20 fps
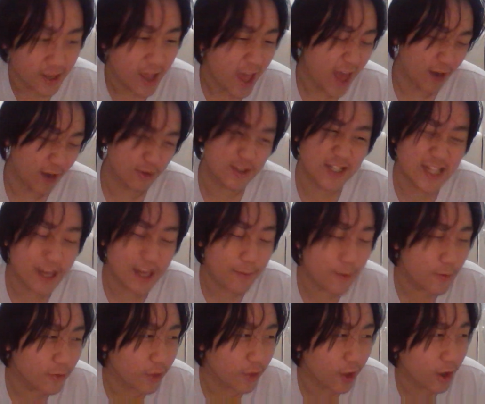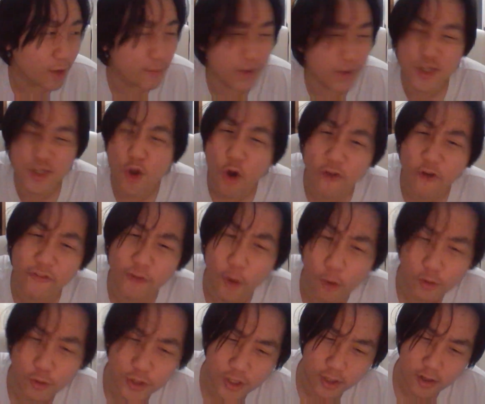and I was sleeping with her, but it's your
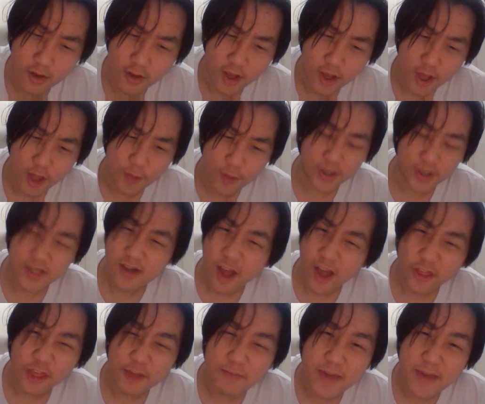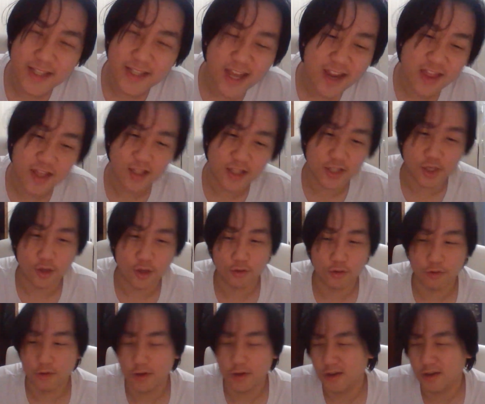fault because nothing means anything to
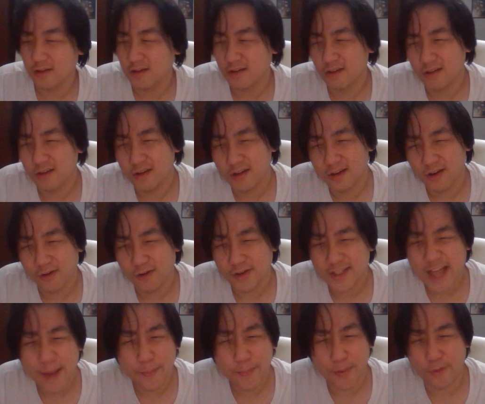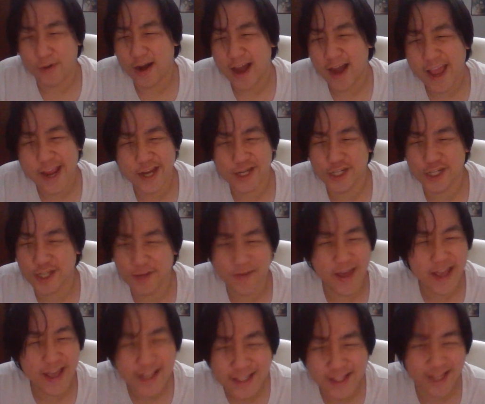you. What type of relationship
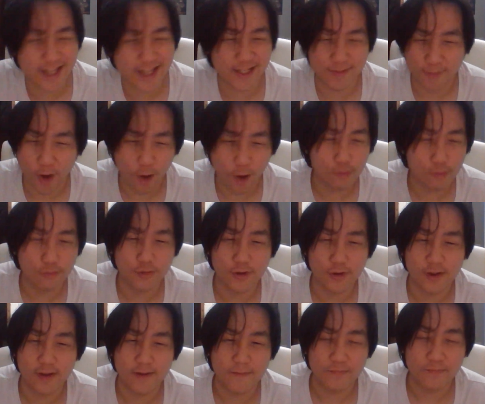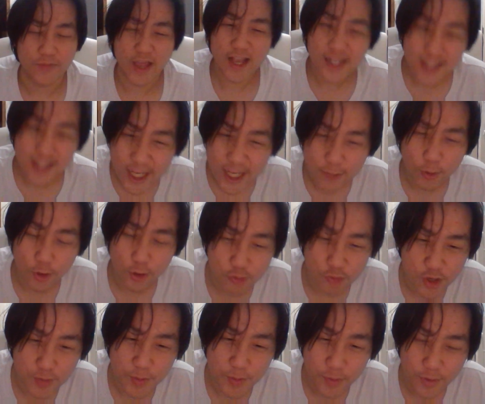is this, bro? Is this what
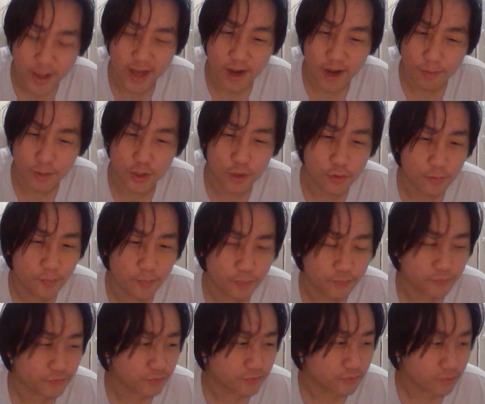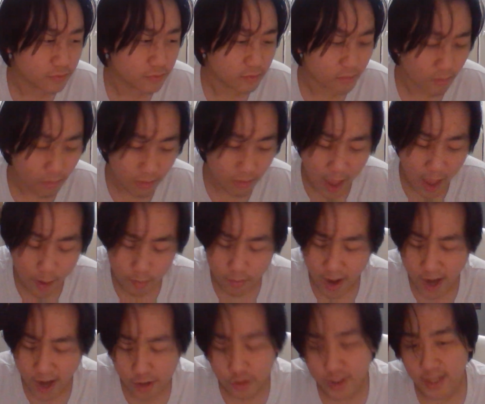rich people get up to? I remember
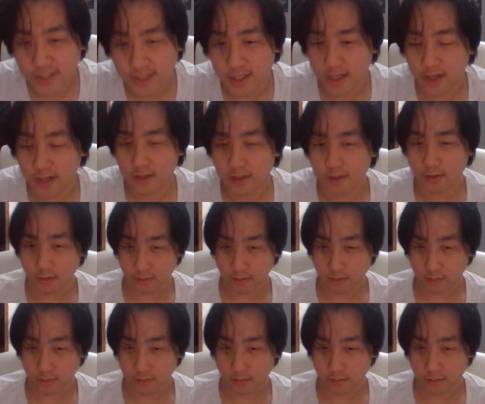Andrew Tate said it.